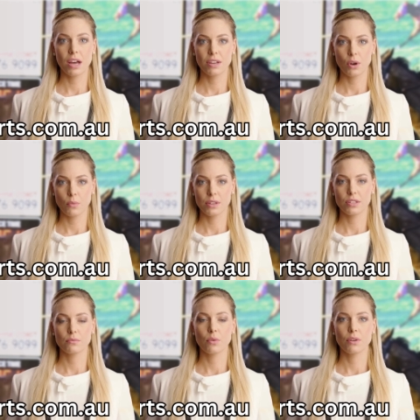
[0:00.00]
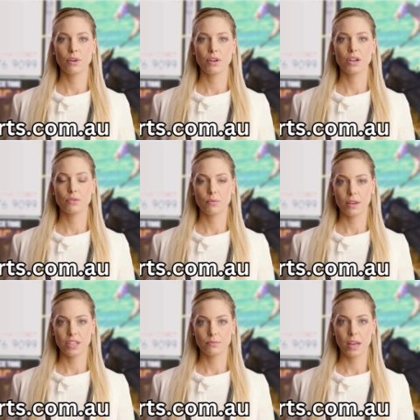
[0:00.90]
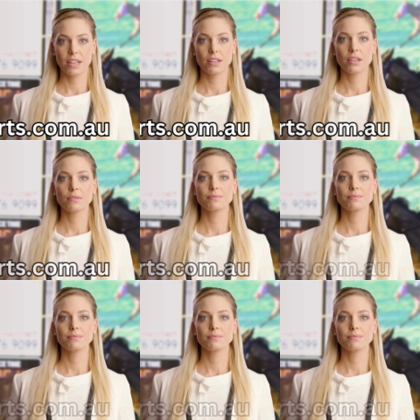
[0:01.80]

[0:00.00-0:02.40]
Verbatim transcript: Only $24 for best bets.